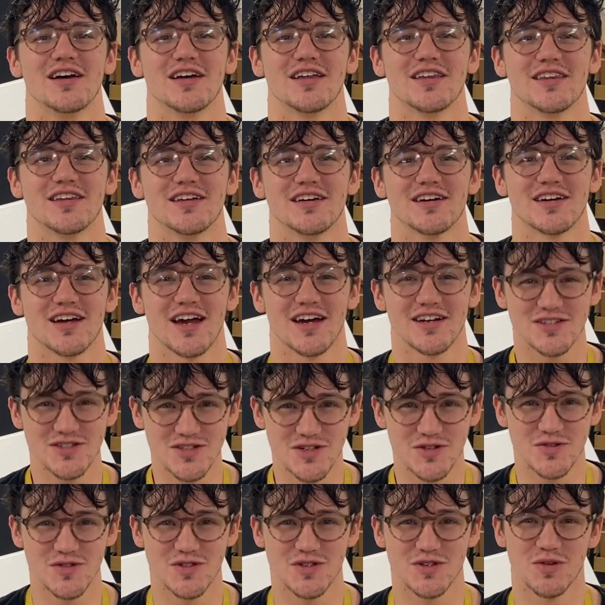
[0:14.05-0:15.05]
The kind of
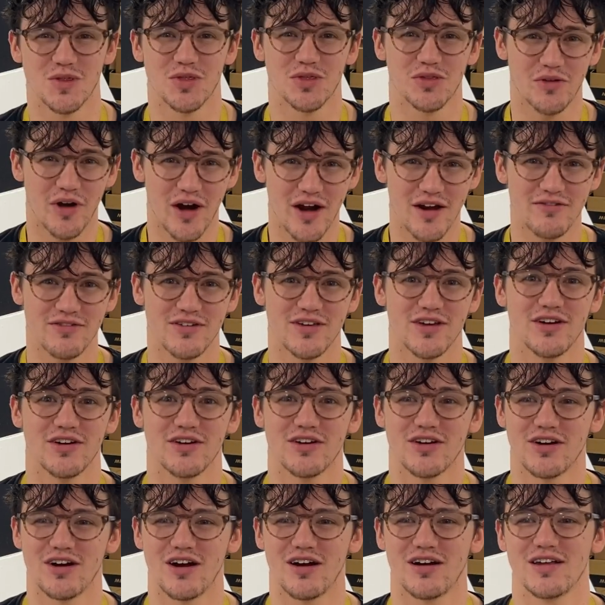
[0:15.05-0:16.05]
students who thrive
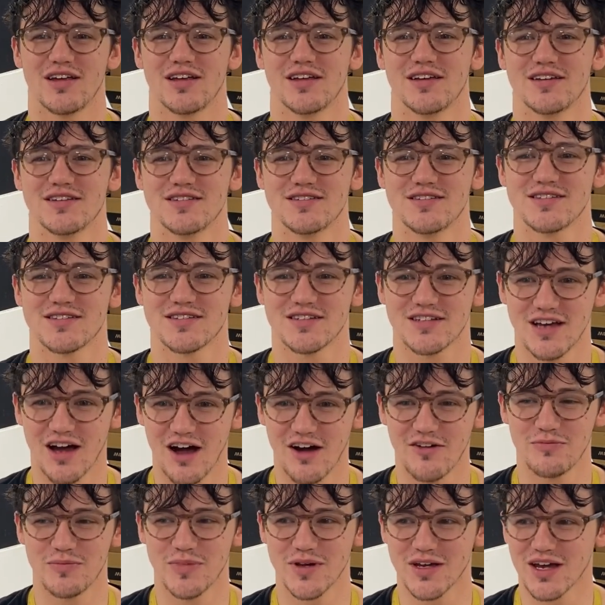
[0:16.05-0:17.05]
here is
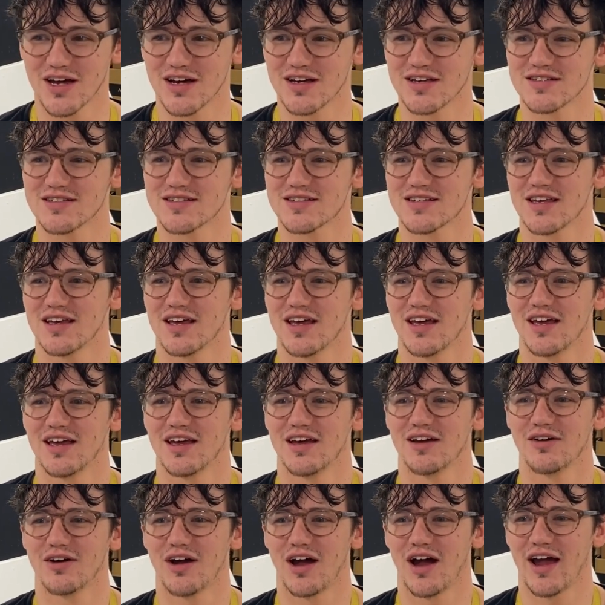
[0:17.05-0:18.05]
tough because
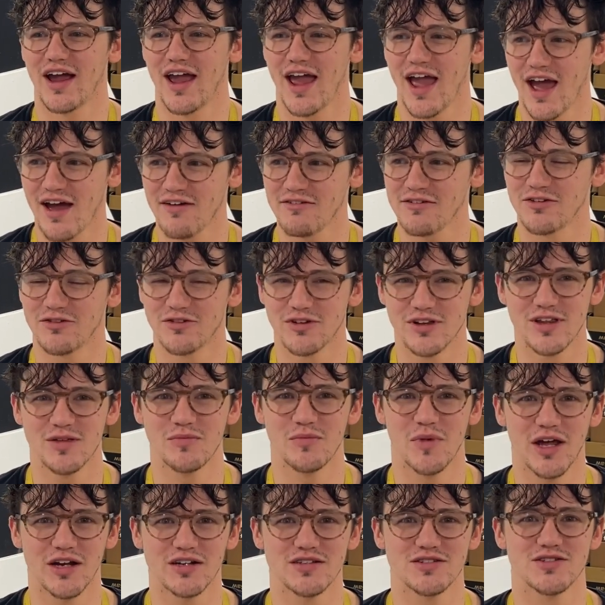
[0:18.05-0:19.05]
I haven't really
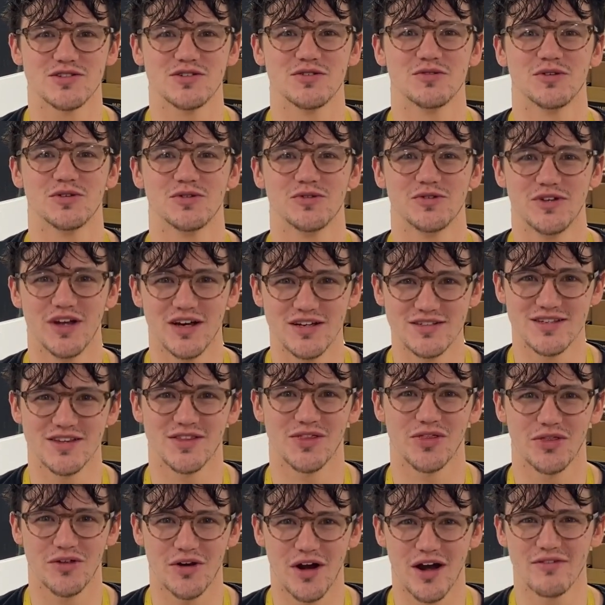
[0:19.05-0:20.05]
met a student who
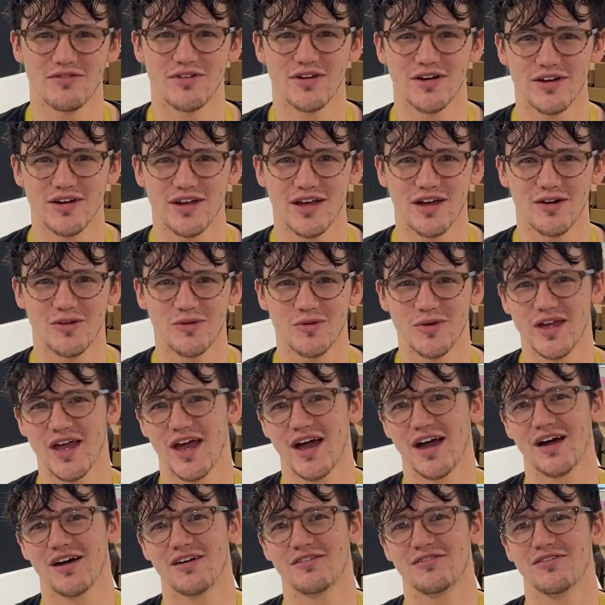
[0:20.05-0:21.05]
doesn't thrive here yet. We
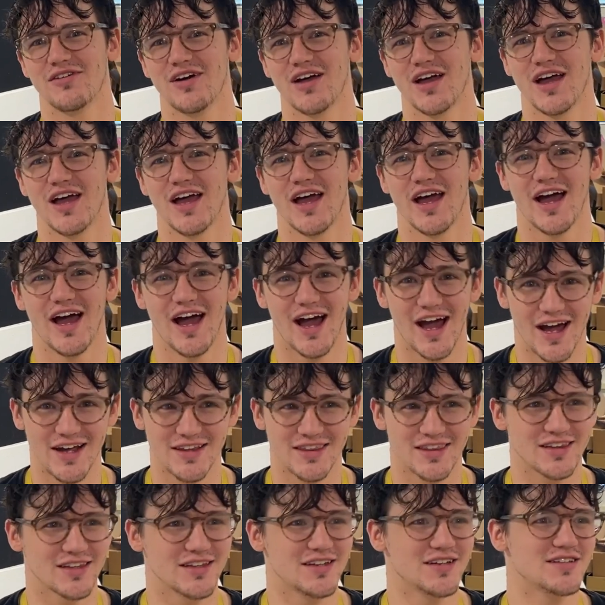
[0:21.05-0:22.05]
have
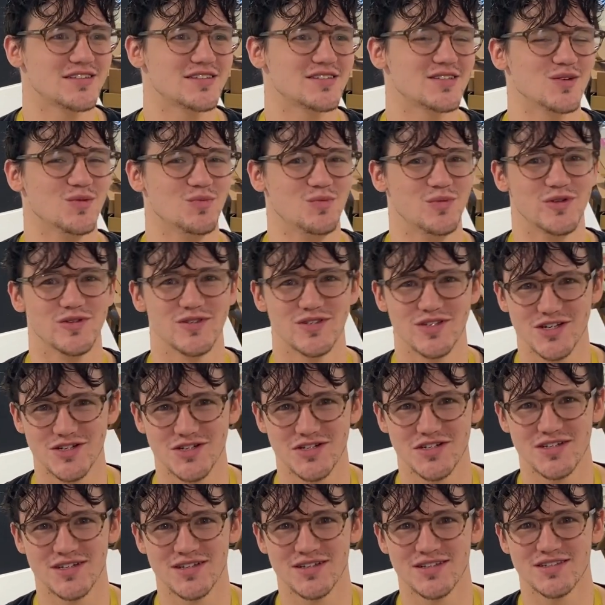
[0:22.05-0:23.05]
athletes and
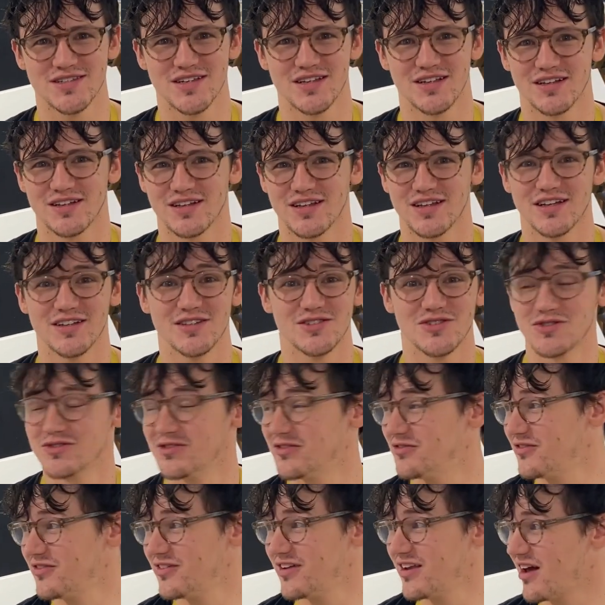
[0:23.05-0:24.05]
musicians and kids who
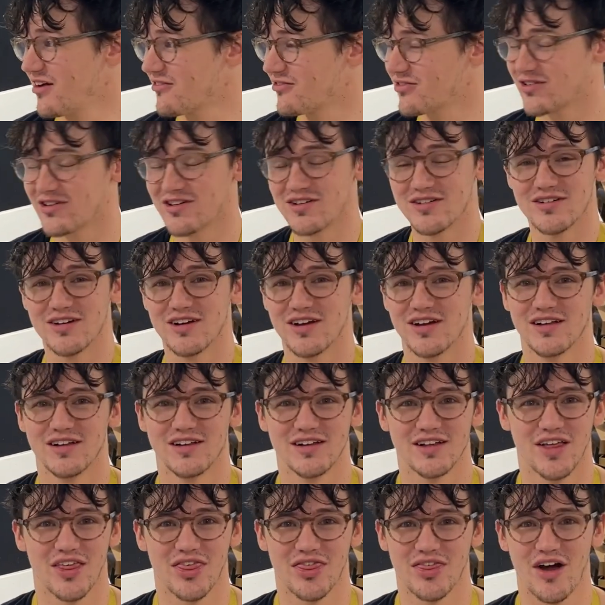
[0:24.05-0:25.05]
have never
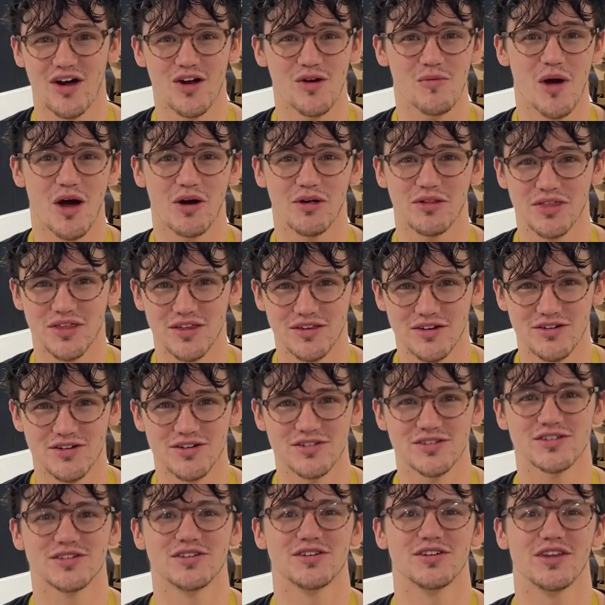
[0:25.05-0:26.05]
thought about theater
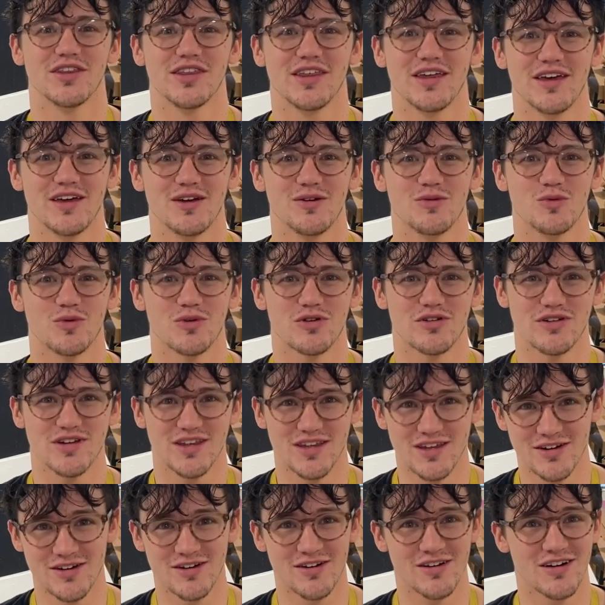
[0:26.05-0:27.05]
until they were
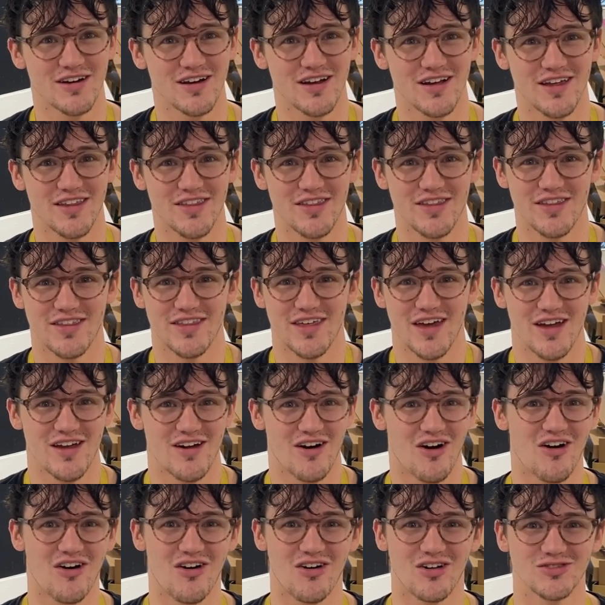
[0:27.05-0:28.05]
here, and they
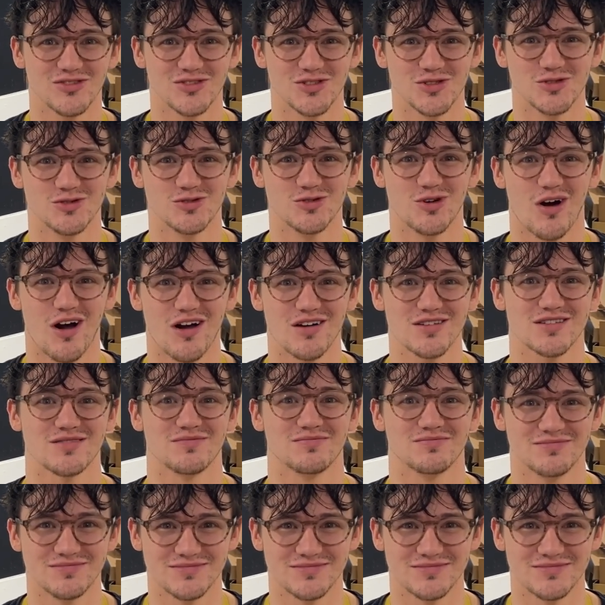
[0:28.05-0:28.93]
all do awesome.